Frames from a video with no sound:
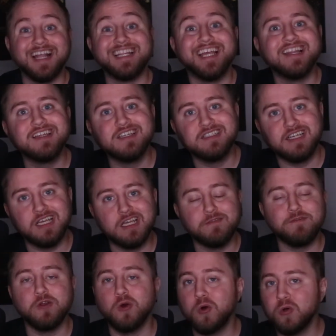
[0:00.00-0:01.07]
At the end of the day,
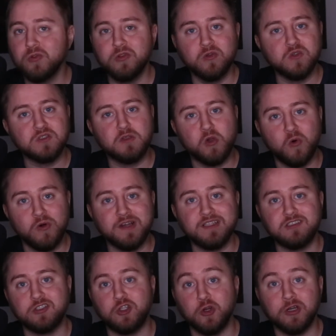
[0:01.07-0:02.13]
if you hold those
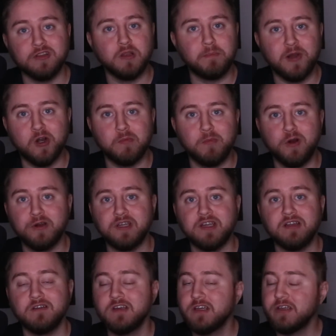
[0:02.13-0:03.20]
coins during the bear
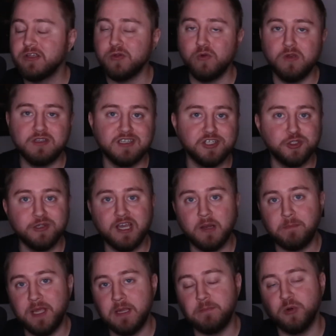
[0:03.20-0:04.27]
market, you essentially
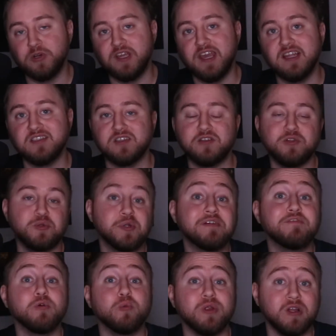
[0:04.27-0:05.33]
had paper gains and you
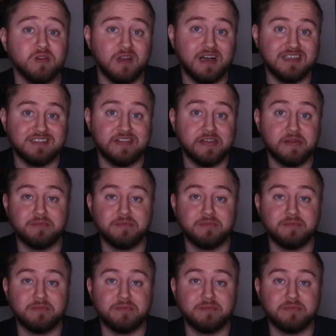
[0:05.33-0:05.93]
never realized